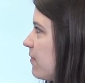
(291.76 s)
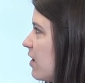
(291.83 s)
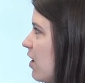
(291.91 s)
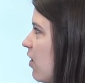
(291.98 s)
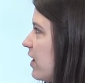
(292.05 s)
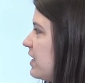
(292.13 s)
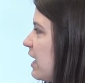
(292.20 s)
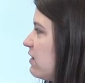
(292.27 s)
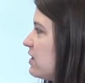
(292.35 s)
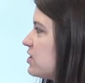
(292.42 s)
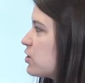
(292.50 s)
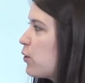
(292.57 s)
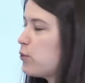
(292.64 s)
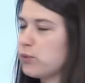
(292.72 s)
All right, now
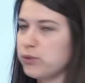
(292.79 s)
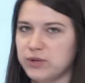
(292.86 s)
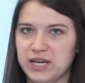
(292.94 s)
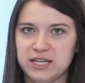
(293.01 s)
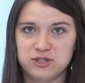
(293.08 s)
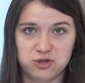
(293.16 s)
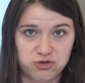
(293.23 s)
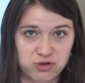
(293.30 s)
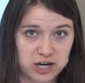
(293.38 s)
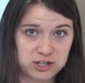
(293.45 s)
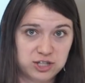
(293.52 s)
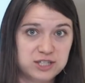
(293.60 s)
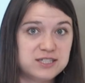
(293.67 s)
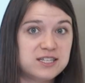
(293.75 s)
let's go through the
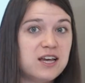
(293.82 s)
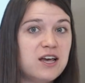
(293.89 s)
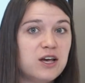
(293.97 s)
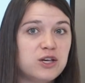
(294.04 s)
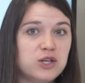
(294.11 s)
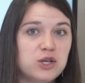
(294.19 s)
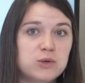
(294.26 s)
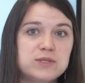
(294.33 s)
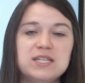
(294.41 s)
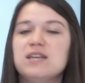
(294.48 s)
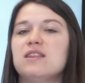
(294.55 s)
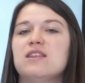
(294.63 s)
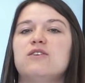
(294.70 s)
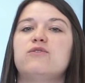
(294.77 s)
instructions
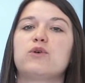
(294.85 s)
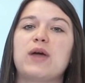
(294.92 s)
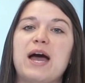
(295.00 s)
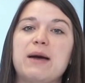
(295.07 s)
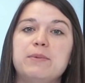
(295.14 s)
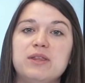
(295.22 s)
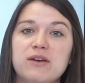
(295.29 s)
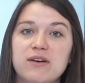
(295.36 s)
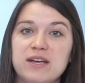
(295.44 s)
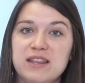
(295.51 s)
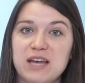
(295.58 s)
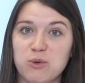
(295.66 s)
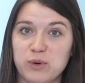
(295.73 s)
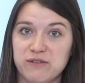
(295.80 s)
using the vocabulary
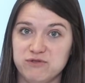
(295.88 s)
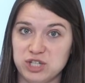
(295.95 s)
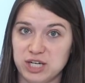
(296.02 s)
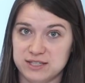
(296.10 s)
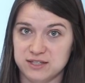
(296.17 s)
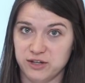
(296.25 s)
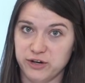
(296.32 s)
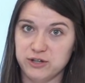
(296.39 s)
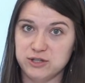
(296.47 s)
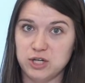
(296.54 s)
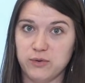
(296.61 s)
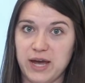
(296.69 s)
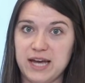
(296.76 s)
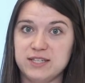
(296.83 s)
that we've just learned.
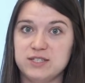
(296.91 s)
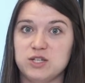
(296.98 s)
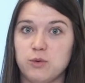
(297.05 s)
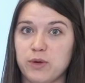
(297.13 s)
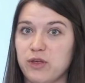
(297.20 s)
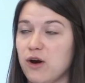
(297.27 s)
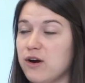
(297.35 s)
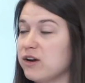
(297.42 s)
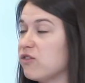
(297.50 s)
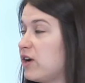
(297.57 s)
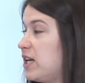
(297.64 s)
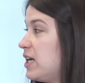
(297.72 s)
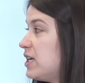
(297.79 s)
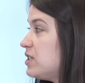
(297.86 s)
Okay, so with our
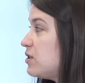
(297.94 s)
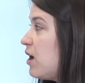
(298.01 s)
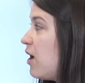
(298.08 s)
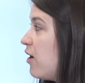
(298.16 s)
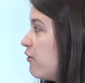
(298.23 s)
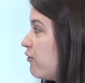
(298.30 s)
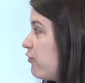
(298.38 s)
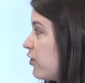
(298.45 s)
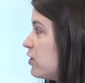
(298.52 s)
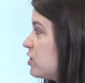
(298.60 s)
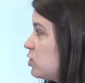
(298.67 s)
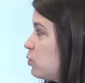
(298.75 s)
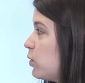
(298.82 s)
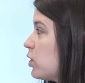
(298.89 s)
ingredients,
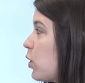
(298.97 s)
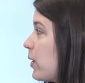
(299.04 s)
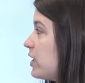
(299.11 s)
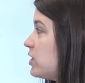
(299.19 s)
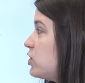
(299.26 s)
first we're going